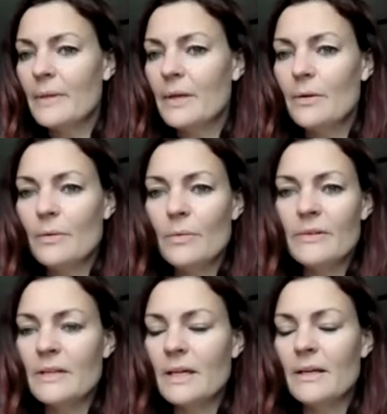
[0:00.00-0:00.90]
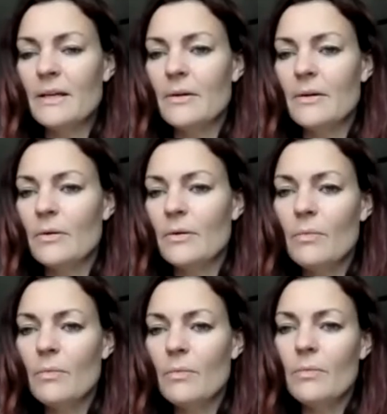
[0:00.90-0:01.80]
who
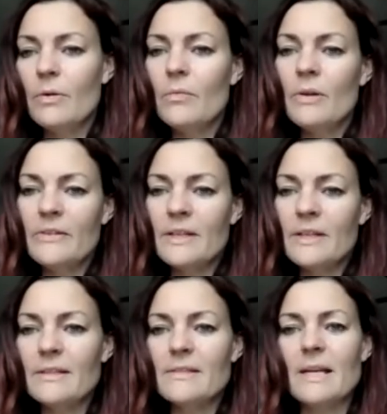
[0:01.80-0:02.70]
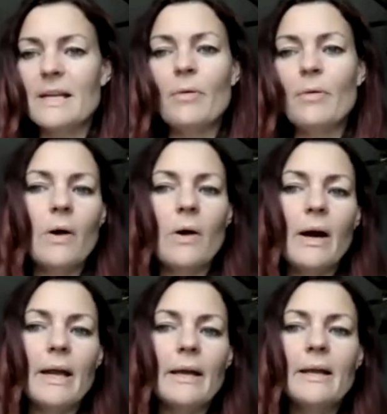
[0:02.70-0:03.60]
wasn't at this table,
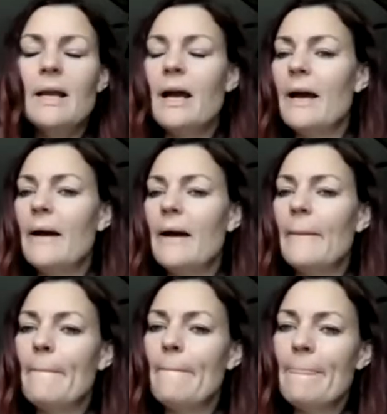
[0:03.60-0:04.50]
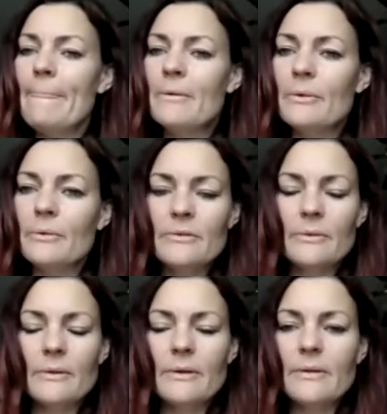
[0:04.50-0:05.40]
why, you know, those
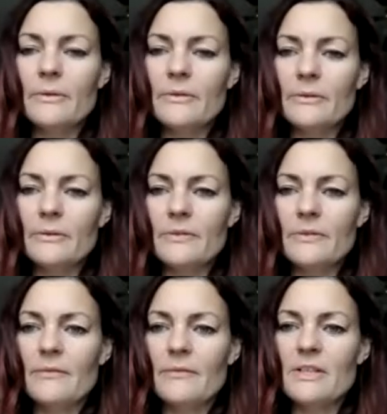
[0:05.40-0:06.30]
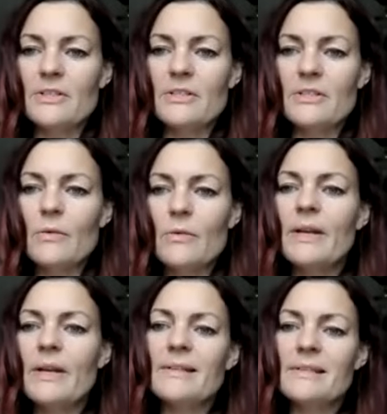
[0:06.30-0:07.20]
sorts of conversations. Who are
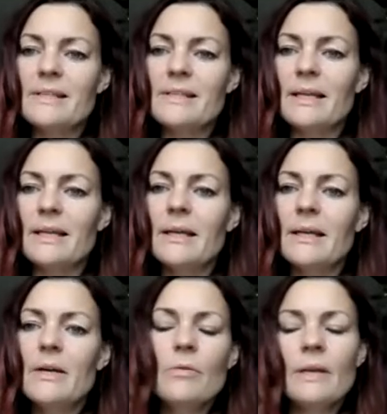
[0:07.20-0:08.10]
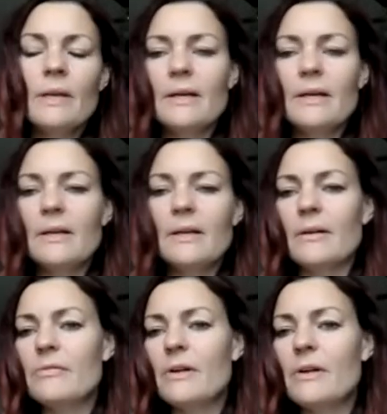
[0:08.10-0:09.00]
we not seeing? Who are we not hearing
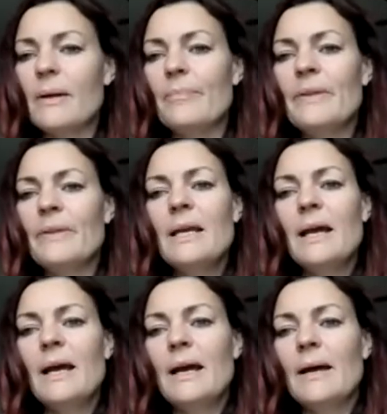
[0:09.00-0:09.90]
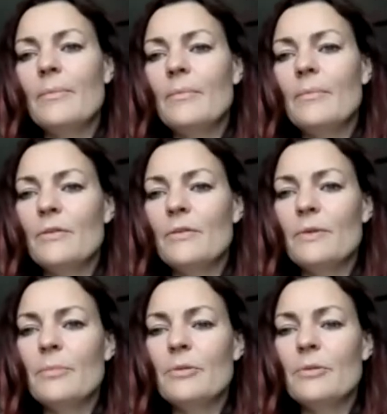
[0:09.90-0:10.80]
from? What have
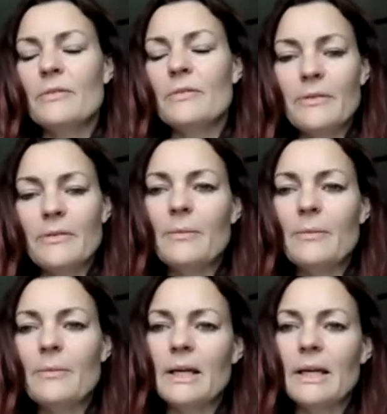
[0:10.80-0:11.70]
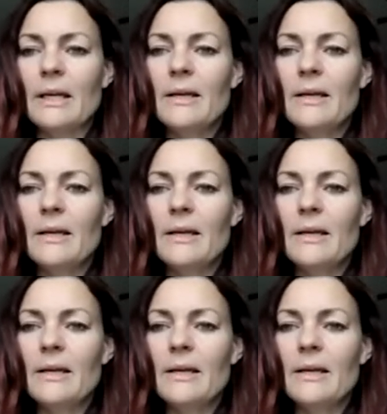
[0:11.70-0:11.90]
we improved? How's that working?